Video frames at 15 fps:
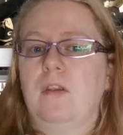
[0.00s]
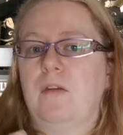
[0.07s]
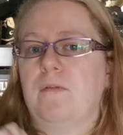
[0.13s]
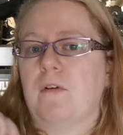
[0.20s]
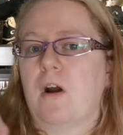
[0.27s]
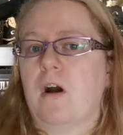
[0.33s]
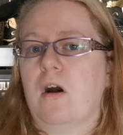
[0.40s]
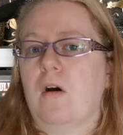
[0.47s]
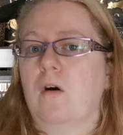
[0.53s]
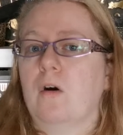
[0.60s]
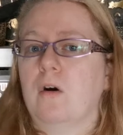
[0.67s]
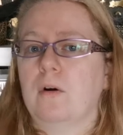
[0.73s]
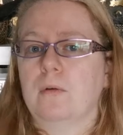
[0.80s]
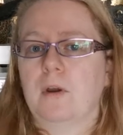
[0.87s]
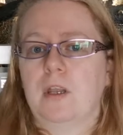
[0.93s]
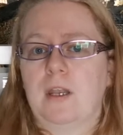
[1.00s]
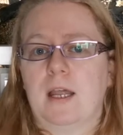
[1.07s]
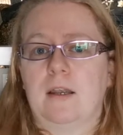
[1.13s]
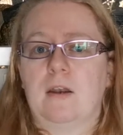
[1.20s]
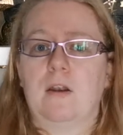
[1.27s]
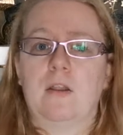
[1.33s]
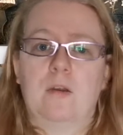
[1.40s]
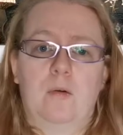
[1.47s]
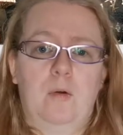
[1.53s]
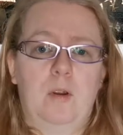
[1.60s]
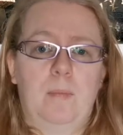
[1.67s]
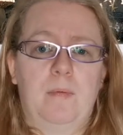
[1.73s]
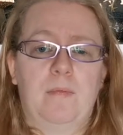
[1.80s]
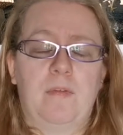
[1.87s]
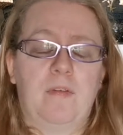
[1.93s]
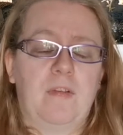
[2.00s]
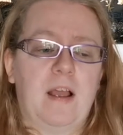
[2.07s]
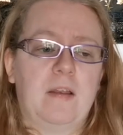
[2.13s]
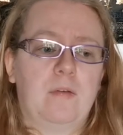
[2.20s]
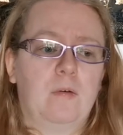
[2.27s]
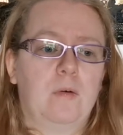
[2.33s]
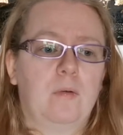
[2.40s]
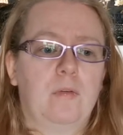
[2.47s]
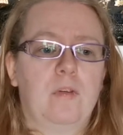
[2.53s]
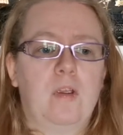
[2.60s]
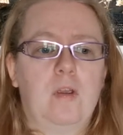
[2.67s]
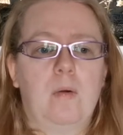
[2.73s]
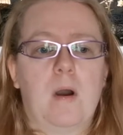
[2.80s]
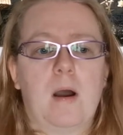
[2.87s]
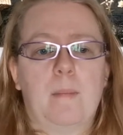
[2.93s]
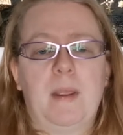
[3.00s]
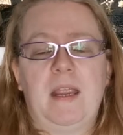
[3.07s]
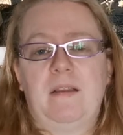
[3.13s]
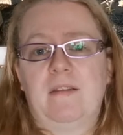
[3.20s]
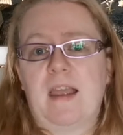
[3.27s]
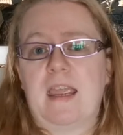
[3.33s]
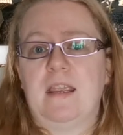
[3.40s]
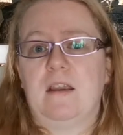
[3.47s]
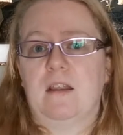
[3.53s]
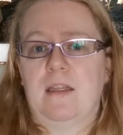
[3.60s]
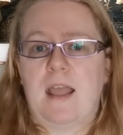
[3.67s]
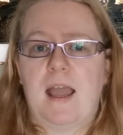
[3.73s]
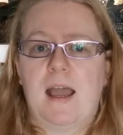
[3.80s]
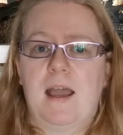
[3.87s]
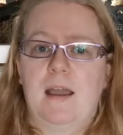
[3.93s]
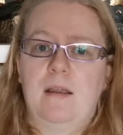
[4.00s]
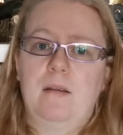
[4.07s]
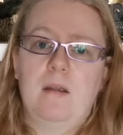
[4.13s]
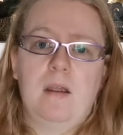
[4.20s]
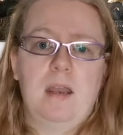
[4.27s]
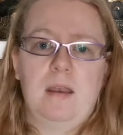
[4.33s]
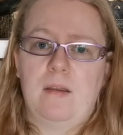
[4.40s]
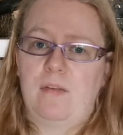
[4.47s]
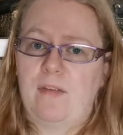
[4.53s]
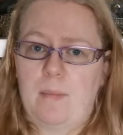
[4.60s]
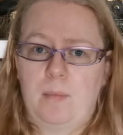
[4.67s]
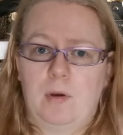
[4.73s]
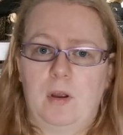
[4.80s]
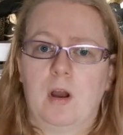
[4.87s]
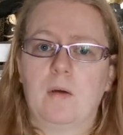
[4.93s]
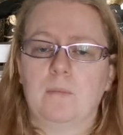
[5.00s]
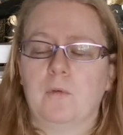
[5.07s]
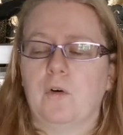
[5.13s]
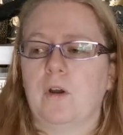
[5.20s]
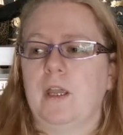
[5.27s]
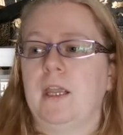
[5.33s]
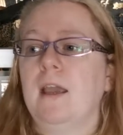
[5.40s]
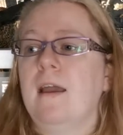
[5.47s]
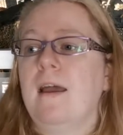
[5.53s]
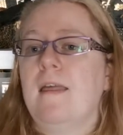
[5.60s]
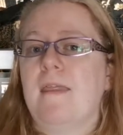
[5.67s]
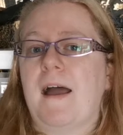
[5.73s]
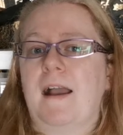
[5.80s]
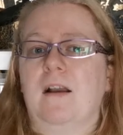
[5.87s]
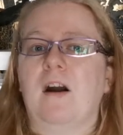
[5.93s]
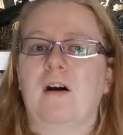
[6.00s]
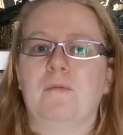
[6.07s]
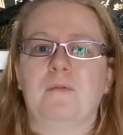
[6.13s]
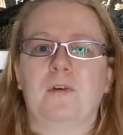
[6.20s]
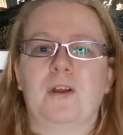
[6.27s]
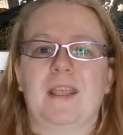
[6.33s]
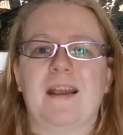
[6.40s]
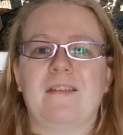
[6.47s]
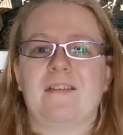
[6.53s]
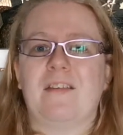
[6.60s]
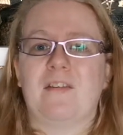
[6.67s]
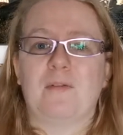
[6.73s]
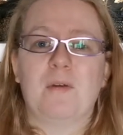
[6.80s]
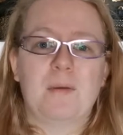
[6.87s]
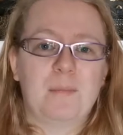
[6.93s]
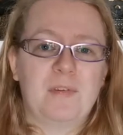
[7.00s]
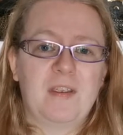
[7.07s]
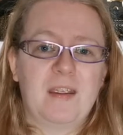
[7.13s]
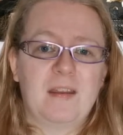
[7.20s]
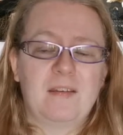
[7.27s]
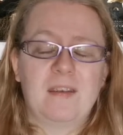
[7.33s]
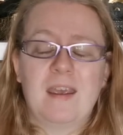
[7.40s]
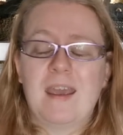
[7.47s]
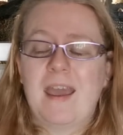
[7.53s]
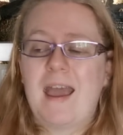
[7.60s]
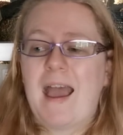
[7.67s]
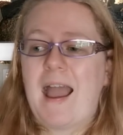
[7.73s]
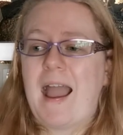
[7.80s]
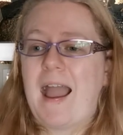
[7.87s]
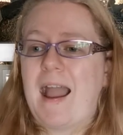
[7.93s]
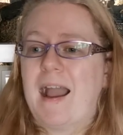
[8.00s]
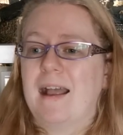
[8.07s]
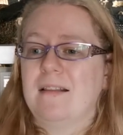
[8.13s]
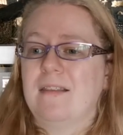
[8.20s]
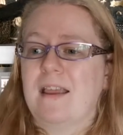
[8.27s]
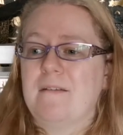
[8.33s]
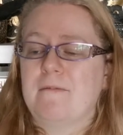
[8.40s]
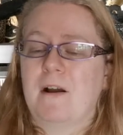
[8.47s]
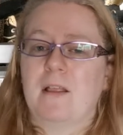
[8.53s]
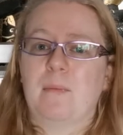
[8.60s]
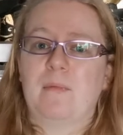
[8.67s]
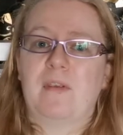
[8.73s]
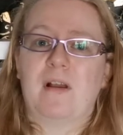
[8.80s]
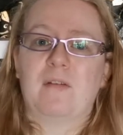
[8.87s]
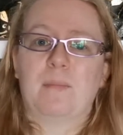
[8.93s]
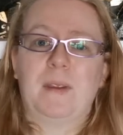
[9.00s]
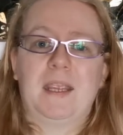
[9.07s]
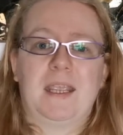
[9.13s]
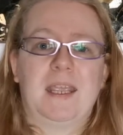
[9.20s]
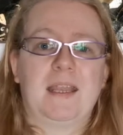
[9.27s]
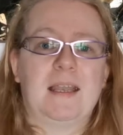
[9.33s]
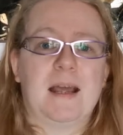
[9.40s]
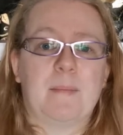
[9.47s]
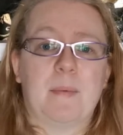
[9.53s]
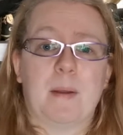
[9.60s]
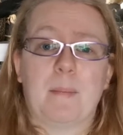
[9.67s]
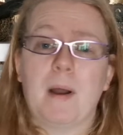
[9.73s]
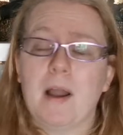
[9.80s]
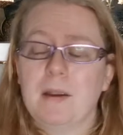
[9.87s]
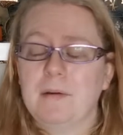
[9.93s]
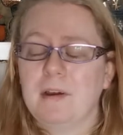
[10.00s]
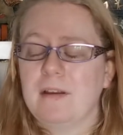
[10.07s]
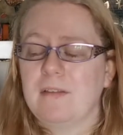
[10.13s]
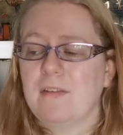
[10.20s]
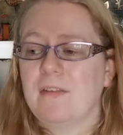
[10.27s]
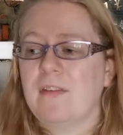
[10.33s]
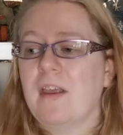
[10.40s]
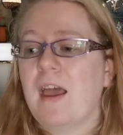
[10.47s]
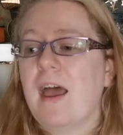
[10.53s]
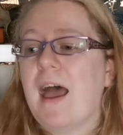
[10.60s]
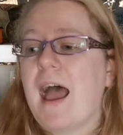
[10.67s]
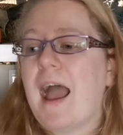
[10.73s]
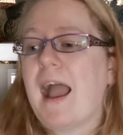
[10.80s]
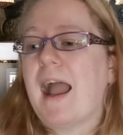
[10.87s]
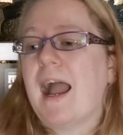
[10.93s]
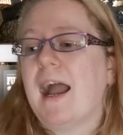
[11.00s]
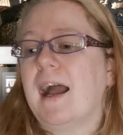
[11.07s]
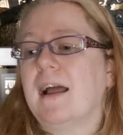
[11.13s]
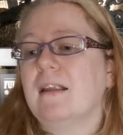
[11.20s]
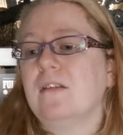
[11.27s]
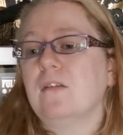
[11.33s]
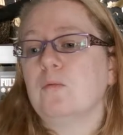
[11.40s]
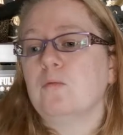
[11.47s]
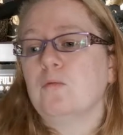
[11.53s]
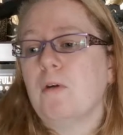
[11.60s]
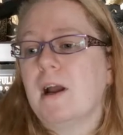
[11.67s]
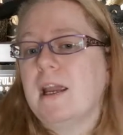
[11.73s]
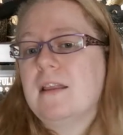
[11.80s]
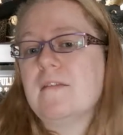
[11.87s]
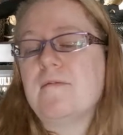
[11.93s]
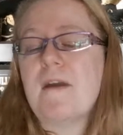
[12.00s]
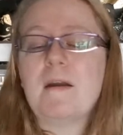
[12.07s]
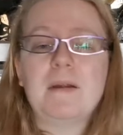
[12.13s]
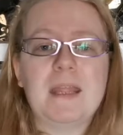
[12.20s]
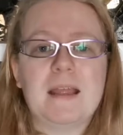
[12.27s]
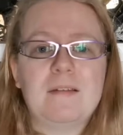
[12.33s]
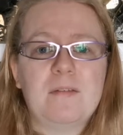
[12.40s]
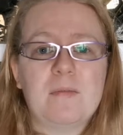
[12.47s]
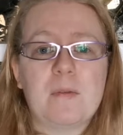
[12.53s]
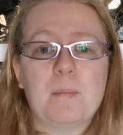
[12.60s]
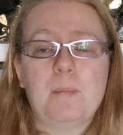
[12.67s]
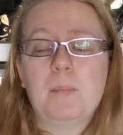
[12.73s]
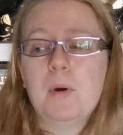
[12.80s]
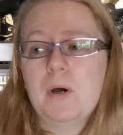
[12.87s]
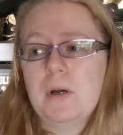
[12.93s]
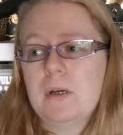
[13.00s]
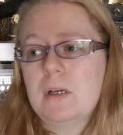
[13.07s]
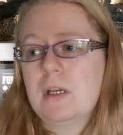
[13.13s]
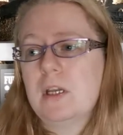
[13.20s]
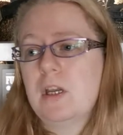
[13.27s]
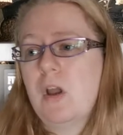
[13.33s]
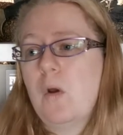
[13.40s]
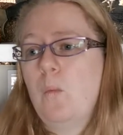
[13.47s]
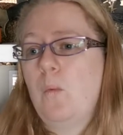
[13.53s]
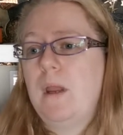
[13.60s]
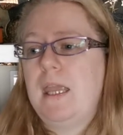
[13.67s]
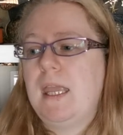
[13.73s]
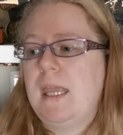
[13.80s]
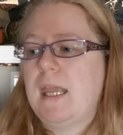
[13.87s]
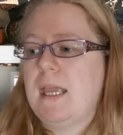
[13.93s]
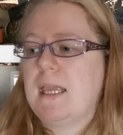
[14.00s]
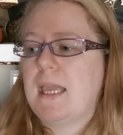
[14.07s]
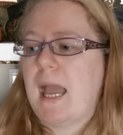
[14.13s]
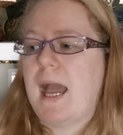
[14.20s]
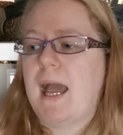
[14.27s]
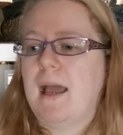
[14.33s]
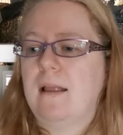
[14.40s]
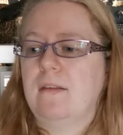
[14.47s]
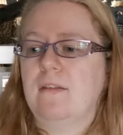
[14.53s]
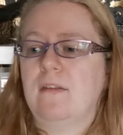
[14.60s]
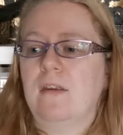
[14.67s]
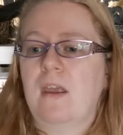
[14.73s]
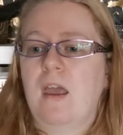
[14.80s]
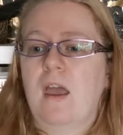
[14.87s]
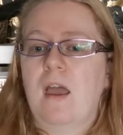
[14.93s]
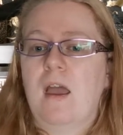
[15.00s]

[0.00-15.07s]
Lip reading: you've got Auron and another group of the Saddles who are being taken there in a separate convoy. That convoy gets disrupted and they find themselves being kidnapped by pirates. And right at the very end of the book, we get